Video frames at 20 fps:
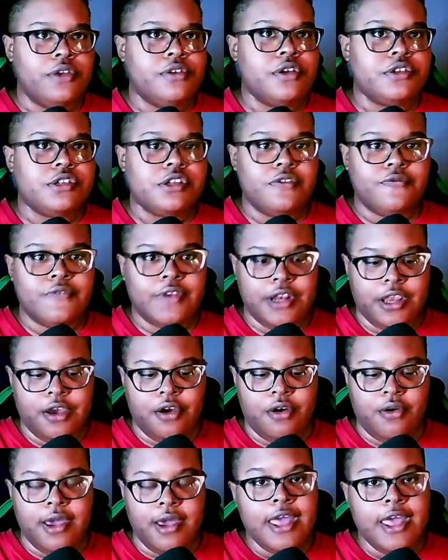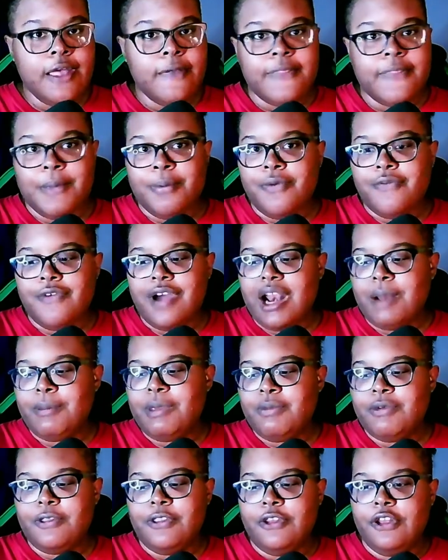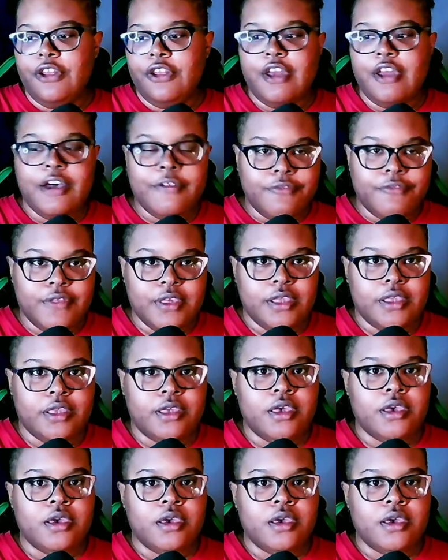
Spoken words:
done to the video. They provided me with nothing